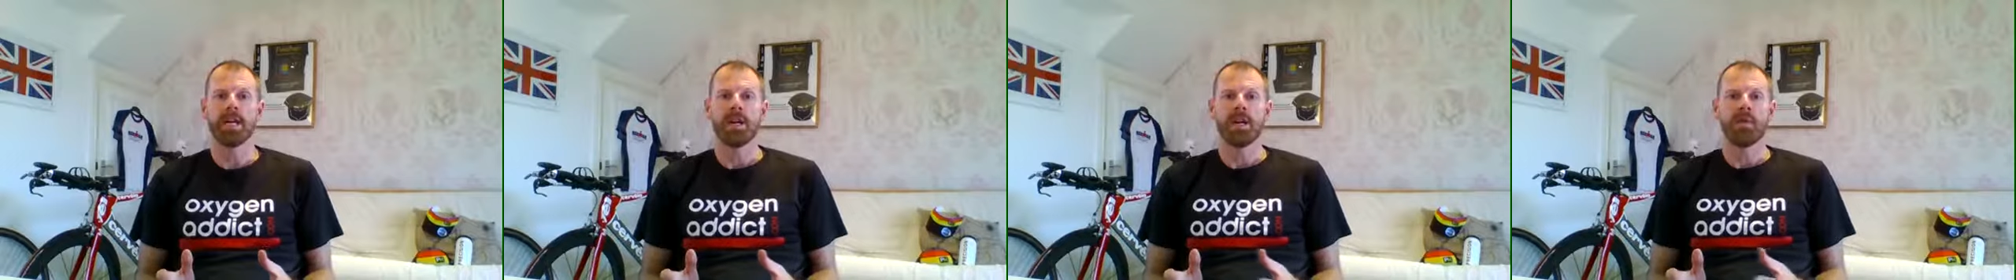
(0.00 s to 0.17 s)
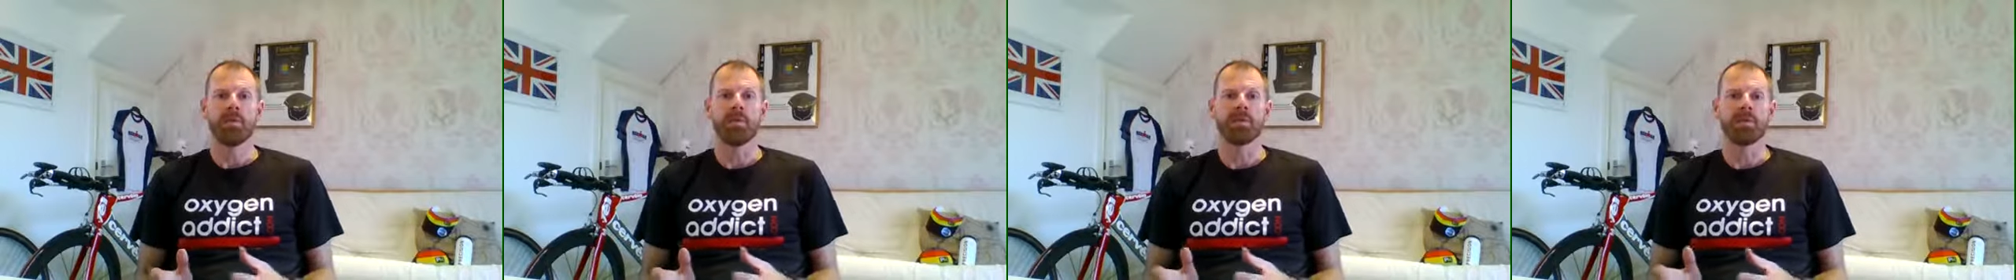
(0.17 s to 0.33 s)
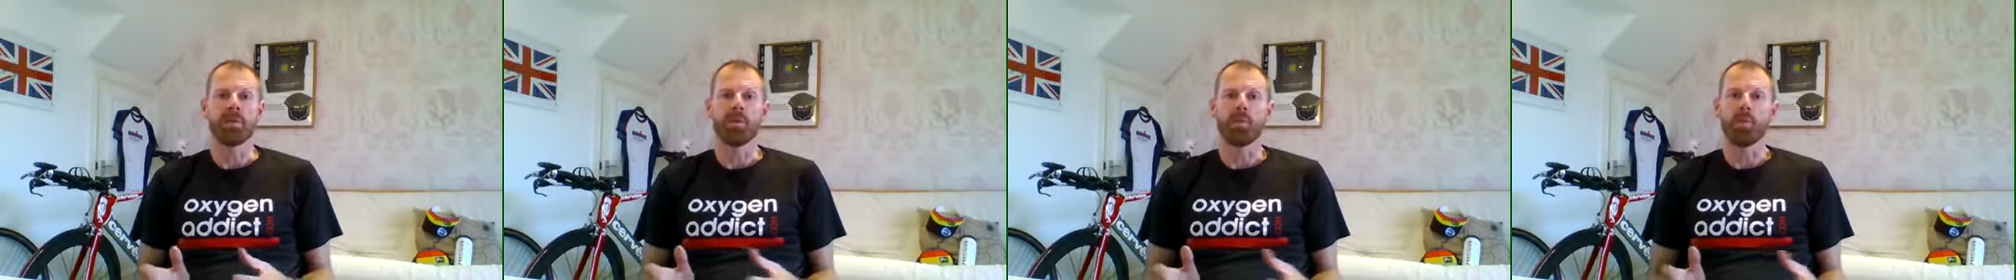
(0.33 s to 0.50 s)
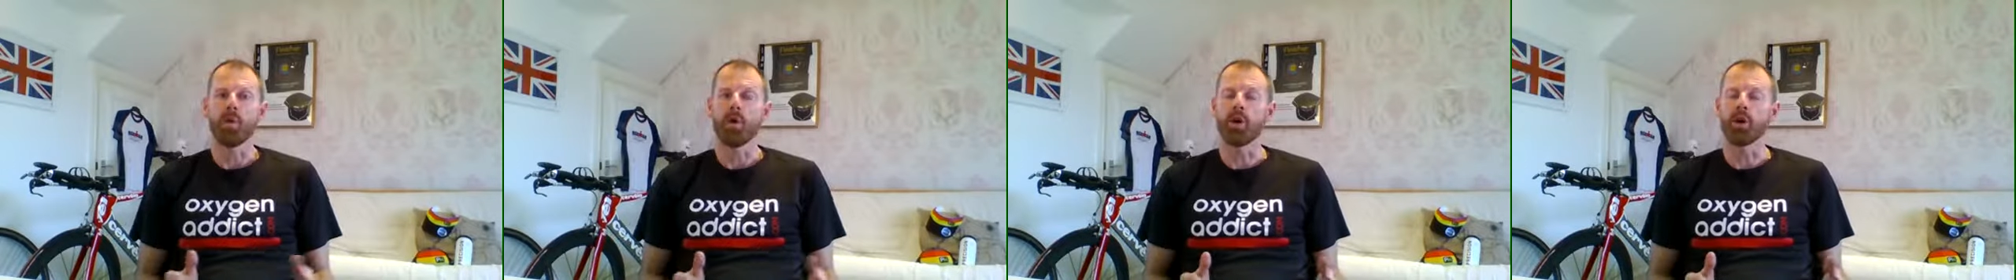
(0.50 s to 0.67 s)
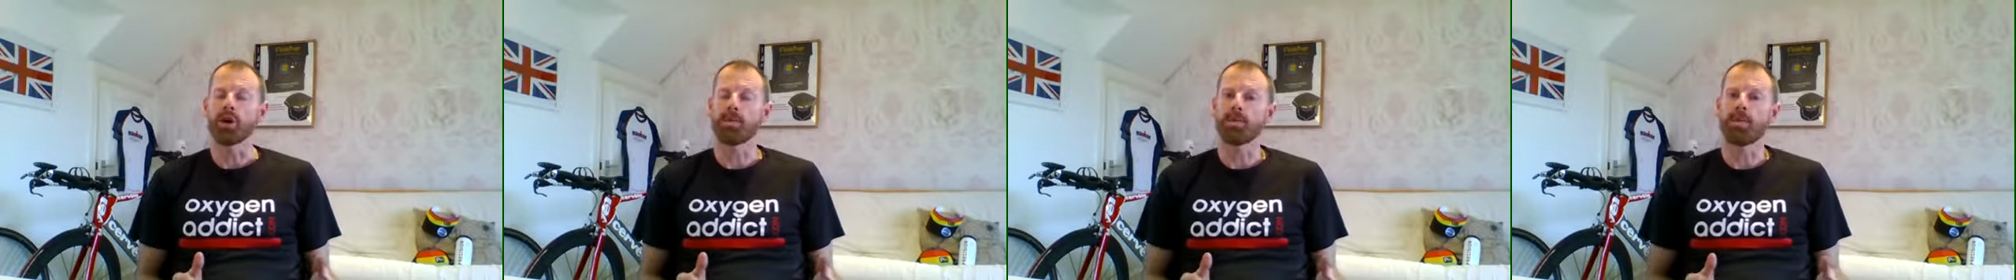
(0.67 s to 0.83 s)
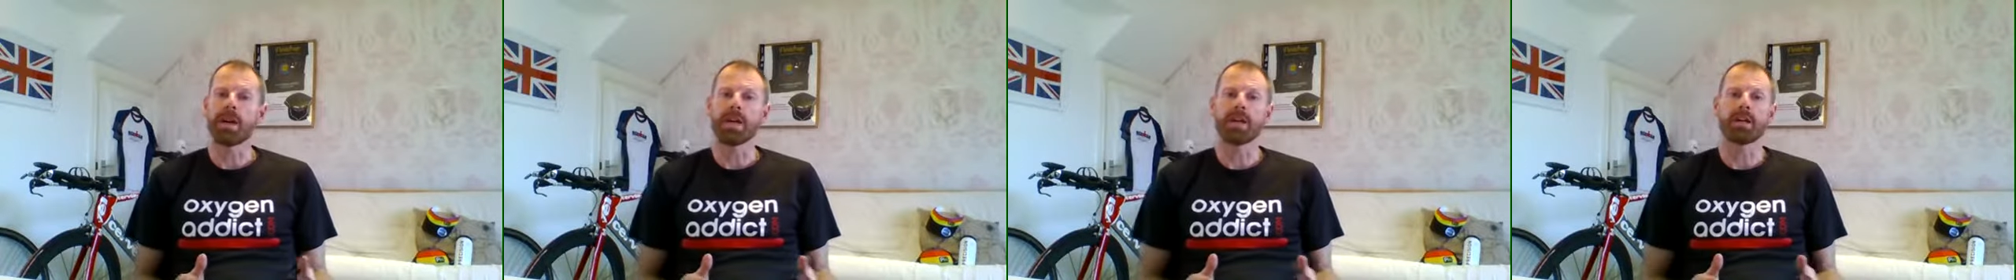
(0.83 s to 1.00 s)
with a
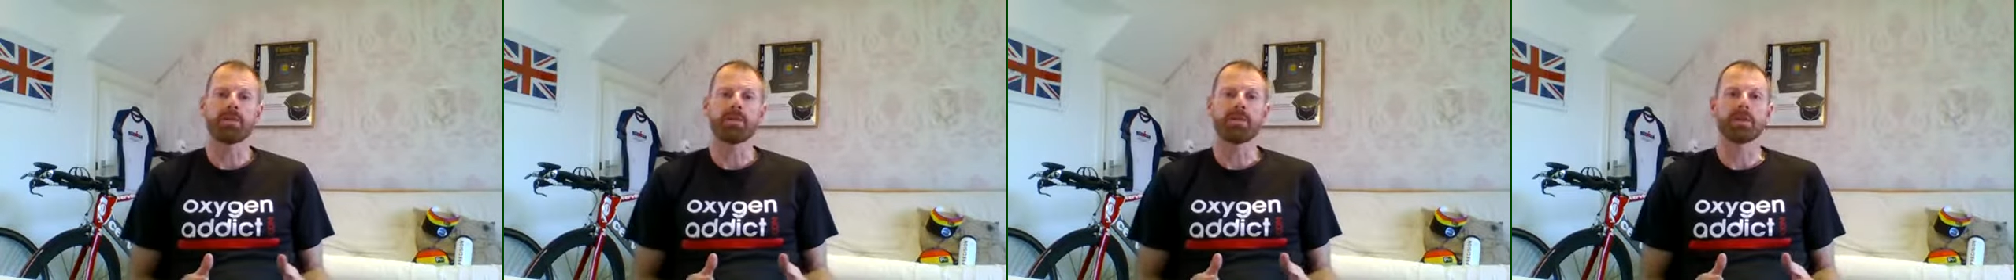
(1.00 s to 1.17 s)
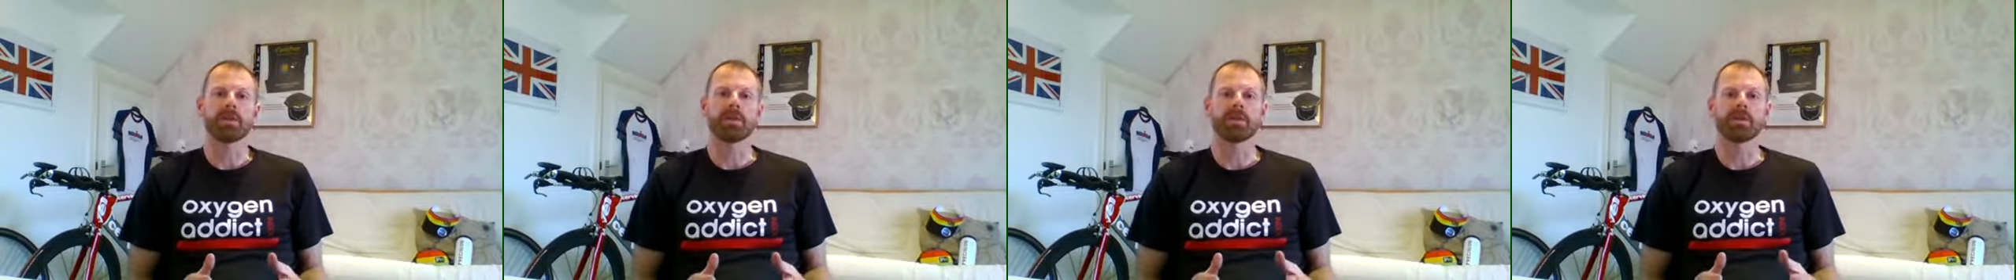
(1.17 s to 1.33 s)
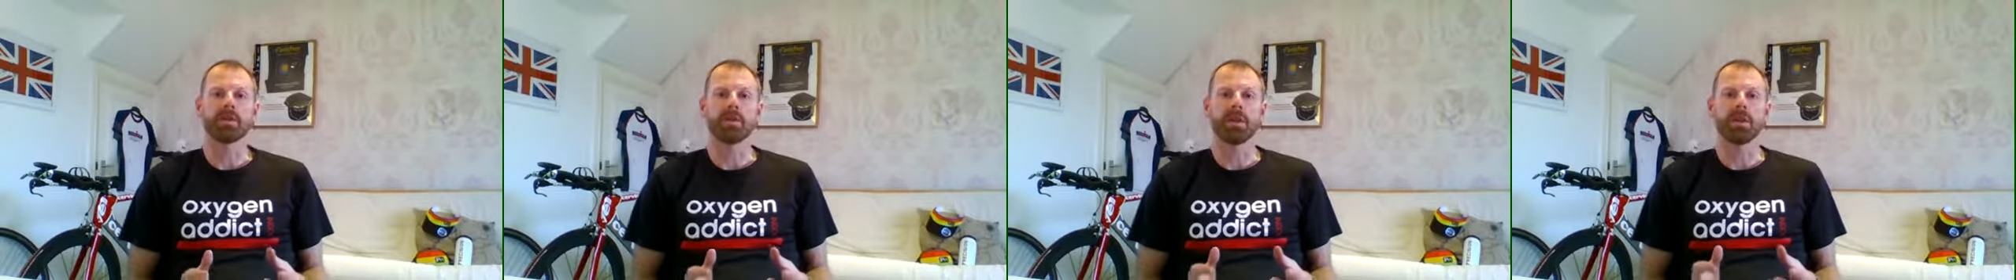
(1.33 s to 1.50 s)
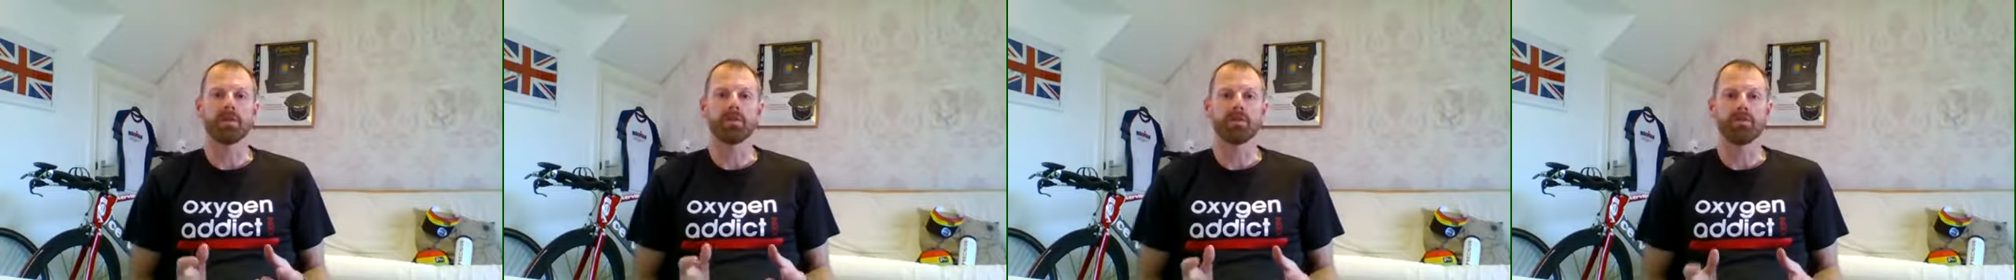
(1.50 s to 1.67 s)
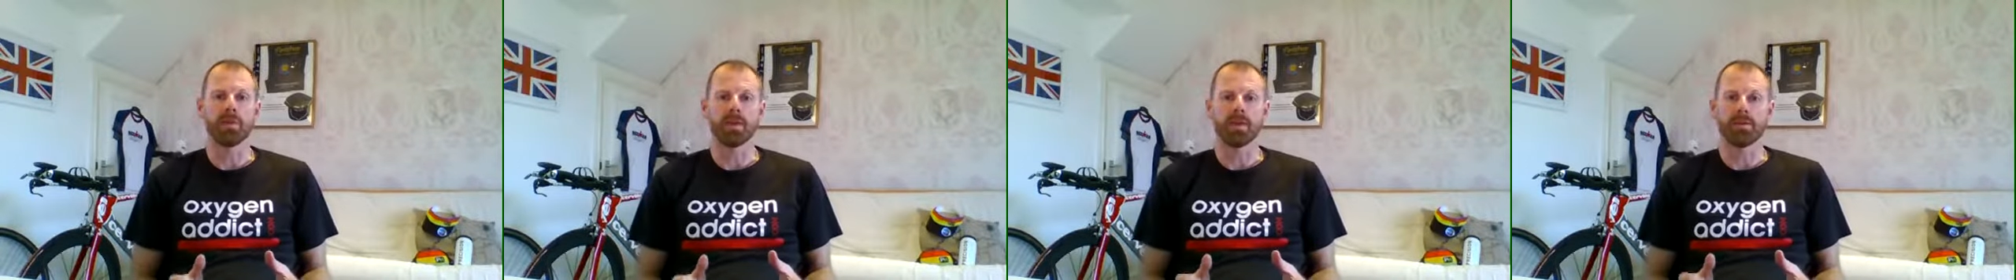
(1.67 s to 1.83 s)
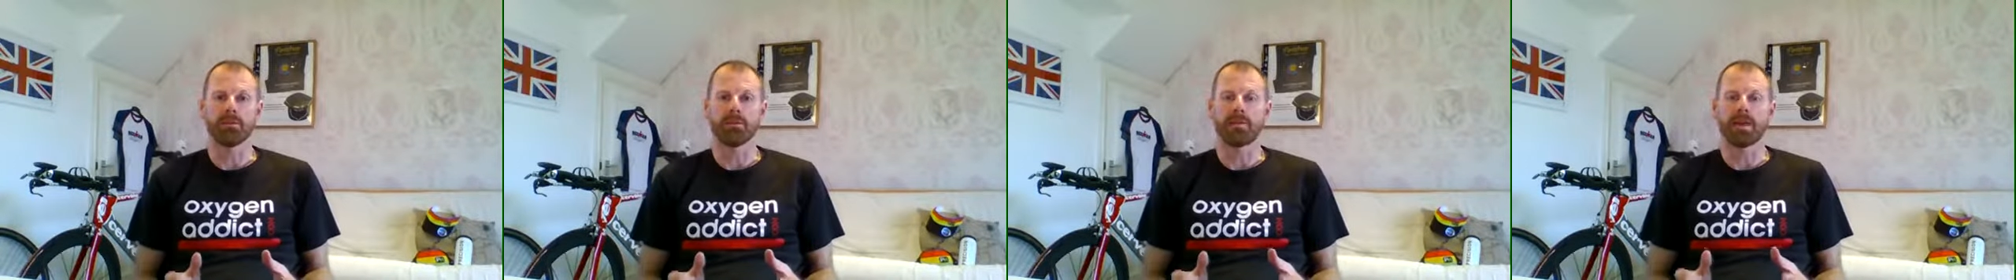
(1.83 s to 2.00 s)
walk back or a slow
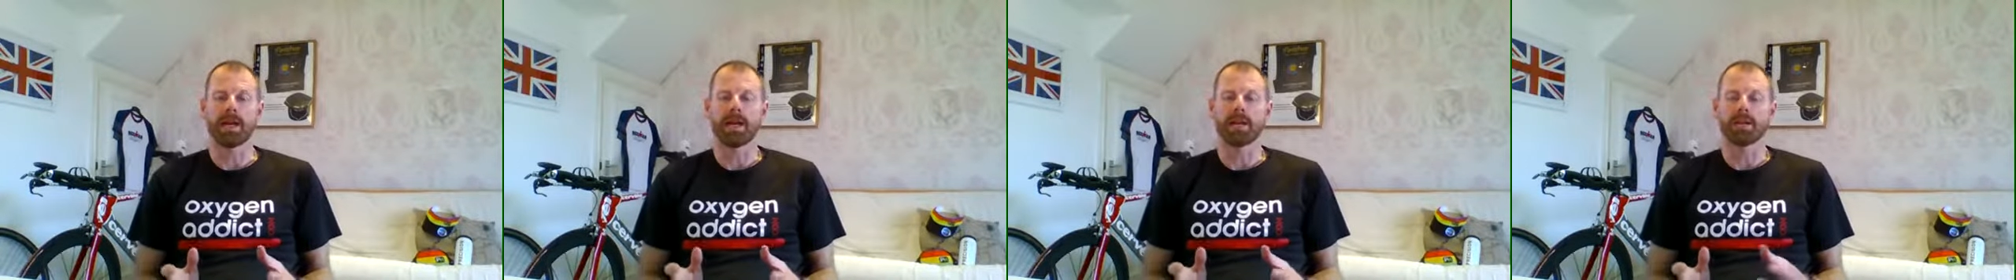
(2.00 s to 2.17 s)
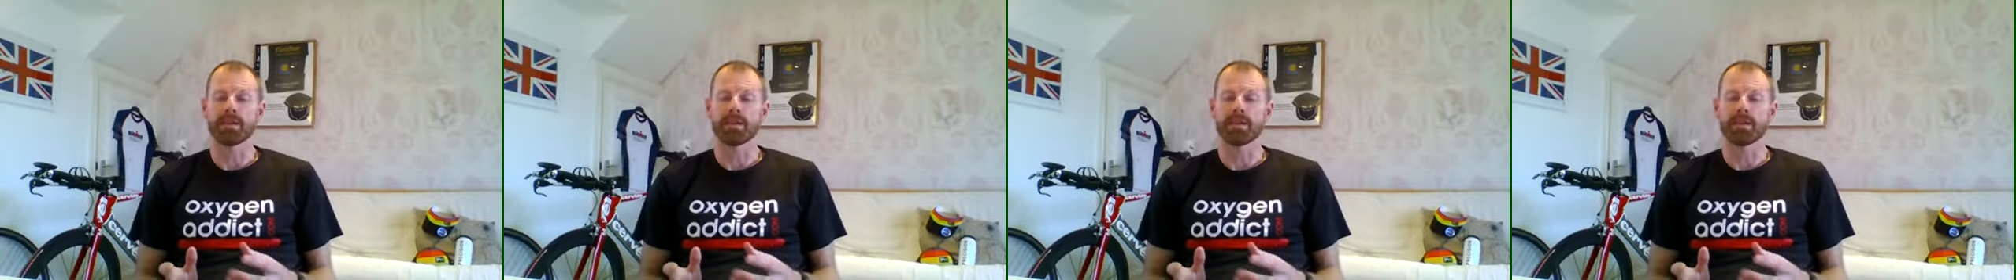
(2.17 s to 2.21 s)
run back,